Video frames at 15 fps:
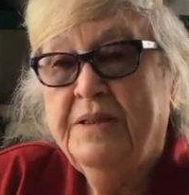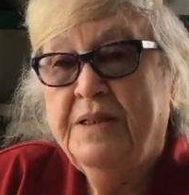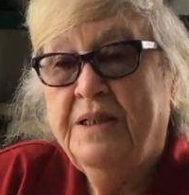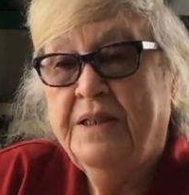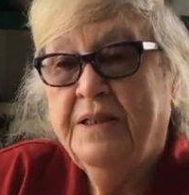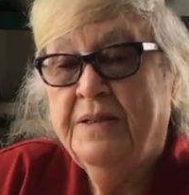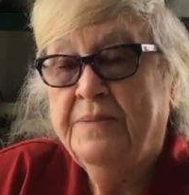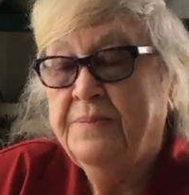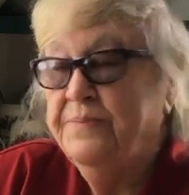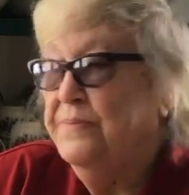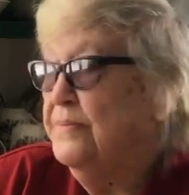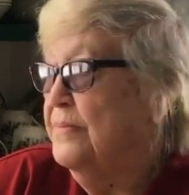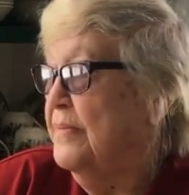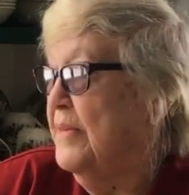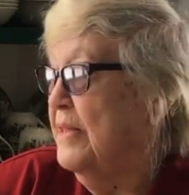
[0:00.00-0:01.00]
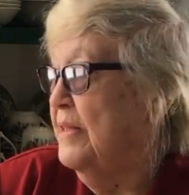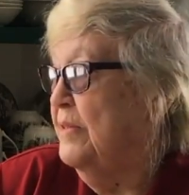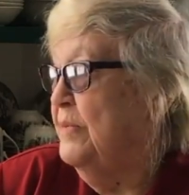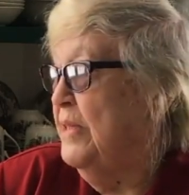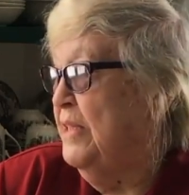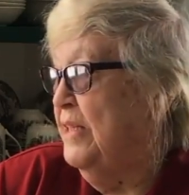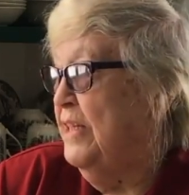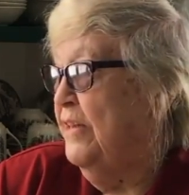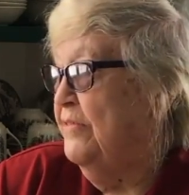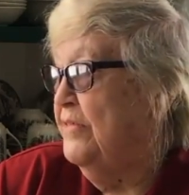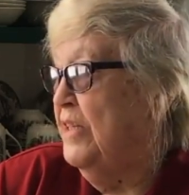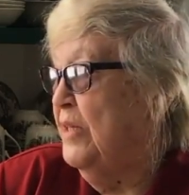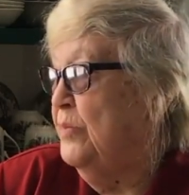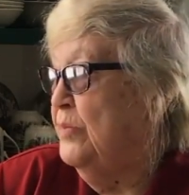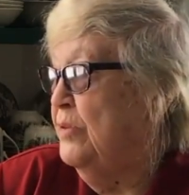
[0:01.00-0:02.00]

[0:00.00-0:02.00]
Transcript: when I left that